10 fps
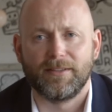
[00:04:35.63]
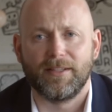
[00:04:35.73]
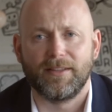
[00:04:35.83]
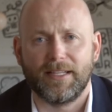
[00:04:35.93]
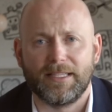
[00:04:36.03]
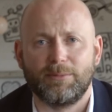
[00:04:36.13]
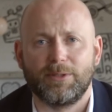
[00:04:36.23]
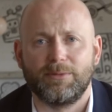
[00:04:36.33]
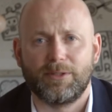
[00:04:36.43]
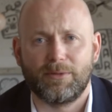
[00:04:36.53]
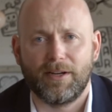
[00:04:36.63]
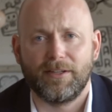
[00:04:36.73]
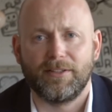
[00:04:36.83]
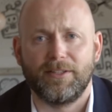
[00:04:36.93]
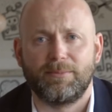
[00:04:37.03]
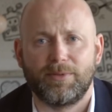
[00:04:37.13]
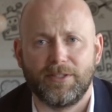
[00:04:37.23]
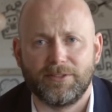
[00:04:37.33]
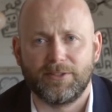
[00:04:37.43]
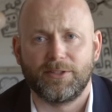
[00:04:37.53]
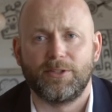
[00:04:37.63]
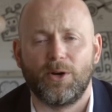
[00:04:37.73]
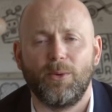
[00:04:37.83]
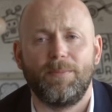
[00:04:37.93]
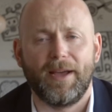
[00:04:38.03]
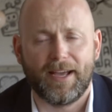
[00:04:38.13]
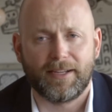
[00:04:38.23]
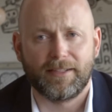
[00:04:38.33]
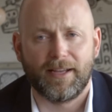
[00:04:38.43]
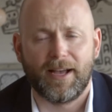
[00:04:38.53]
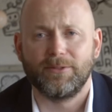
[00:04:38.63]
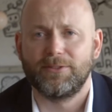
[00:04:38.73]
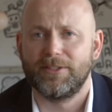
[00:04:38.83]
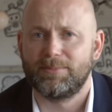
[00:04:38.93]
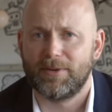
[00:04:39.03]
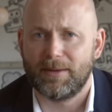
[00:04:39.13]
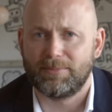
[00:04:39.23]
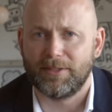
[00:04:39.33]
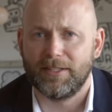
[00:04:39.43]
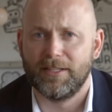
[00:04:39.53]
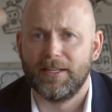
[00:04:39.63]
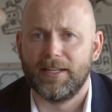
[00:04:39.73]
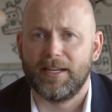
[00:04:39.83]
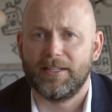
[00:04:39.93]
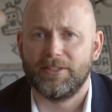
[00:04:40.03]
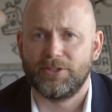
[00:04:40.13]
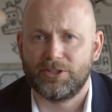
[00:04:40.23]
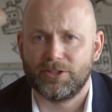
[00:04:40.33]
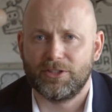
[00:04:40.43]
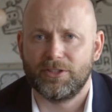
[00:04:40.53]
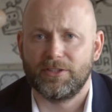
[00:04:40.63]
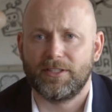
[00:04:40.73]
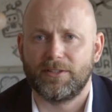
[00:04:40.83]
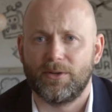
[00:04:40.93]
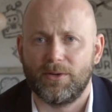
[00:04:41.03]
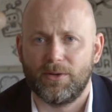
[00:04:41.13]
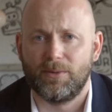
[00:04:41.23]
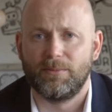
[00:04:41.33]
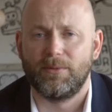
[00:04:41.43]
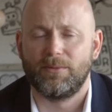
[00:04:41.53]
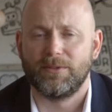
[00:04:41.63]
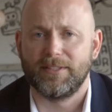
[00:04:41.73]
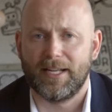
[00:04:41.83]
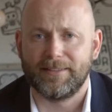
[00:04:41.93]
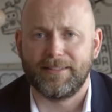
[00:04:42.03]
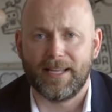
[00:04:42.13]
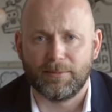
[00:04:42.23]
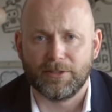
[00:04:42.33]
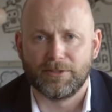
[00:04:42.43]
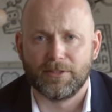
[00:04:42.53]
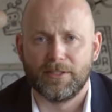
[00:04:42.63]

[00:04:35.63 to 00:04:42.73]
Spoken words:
the lender would require the appraiser to go back out to the property and ensure that the home was not damaged.